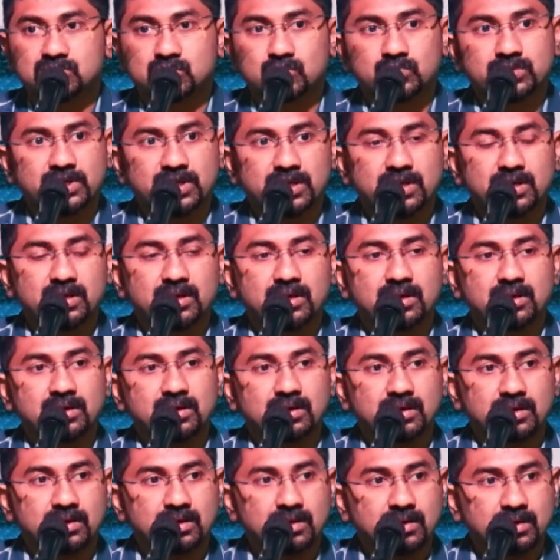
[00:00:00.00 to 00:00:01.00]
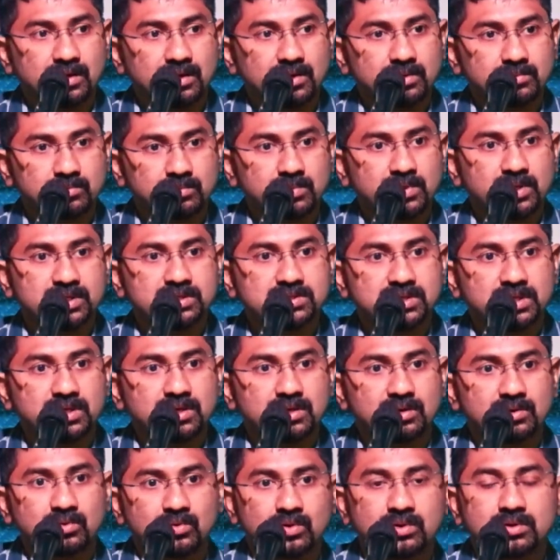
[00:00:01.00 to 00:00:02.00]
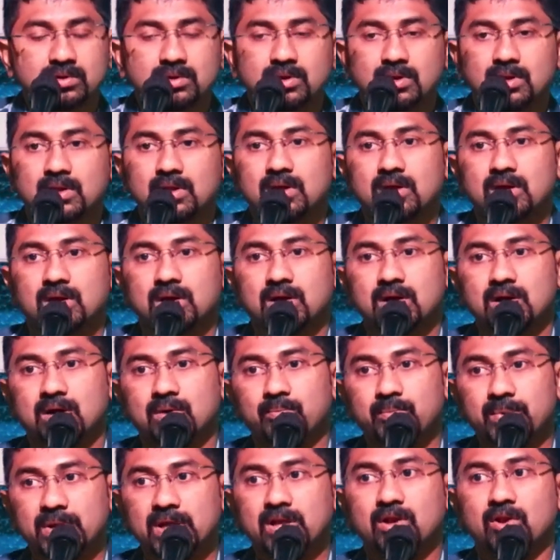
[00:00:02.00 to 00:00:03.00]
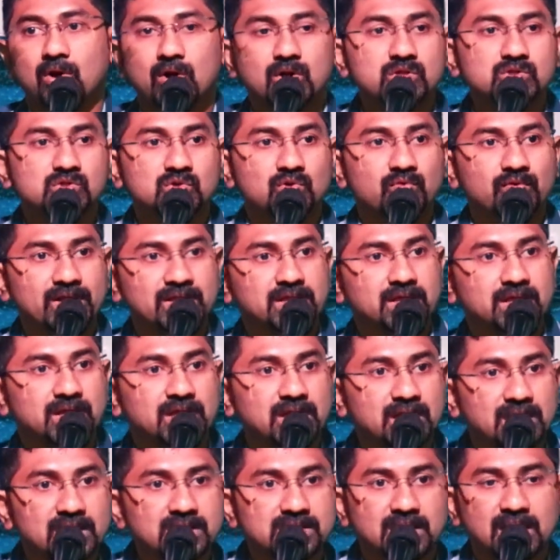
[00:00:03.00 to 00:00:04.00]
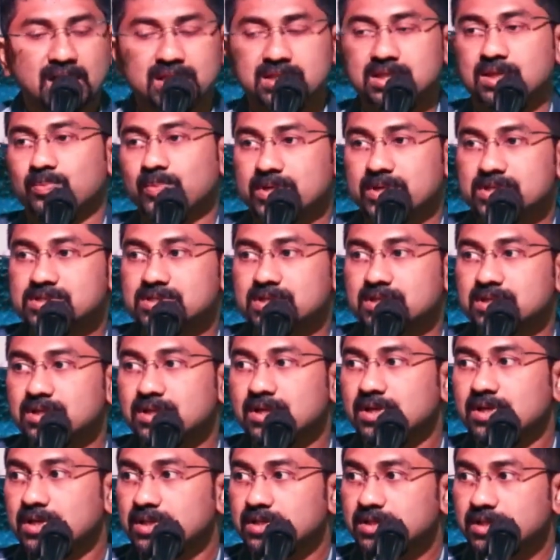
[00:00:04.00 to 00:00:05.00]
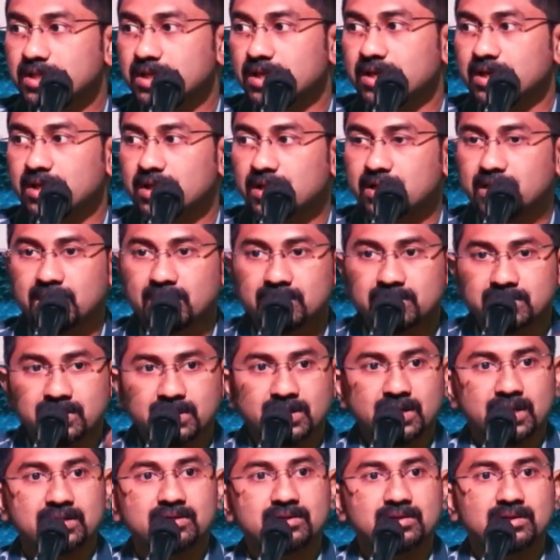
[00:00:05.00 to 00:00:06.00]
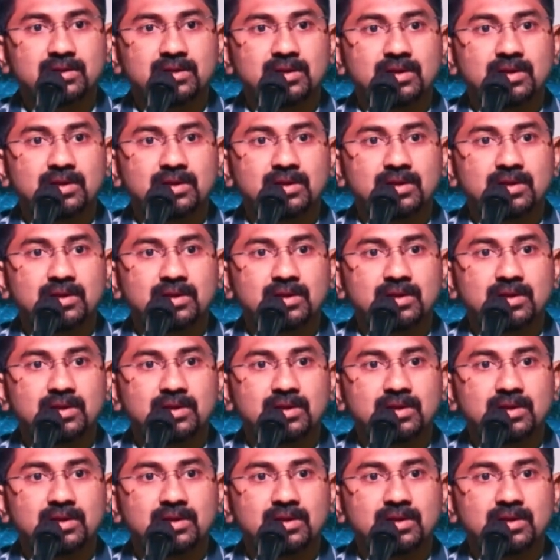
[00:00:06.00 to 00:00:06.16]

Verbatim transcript: So, they uh, it's a good uh, meal also when they kill other person, they they get